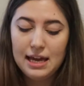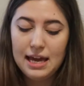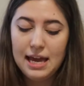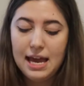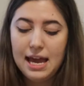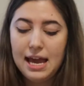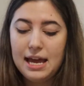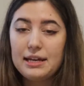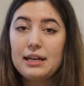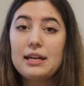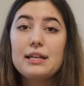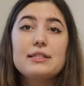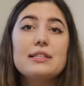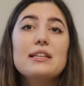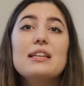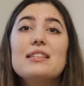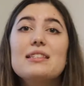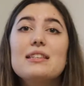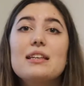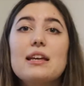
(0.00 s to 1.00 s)
and it's
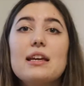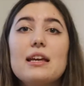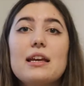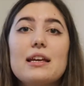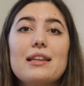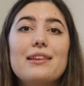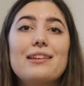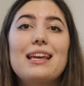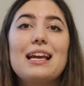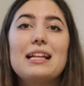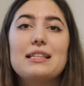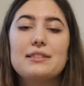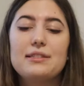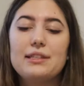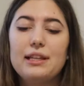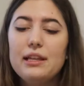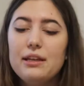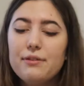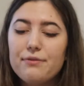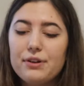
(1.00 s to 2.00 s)
easy, it gets
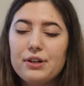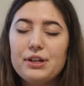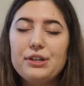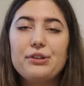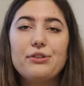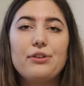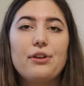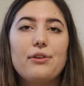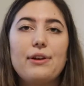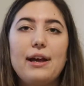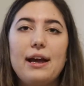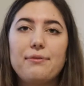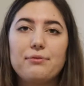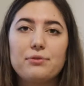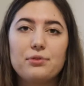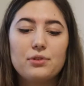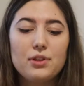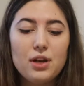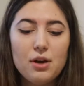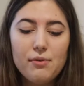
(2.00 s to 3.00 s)
delivered, you don't have
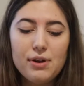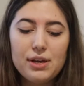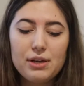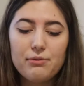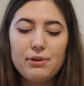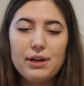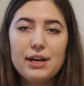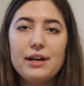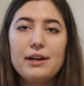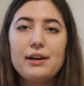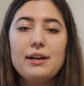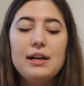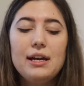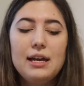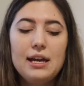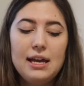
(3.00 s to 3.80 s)
to go anywhere.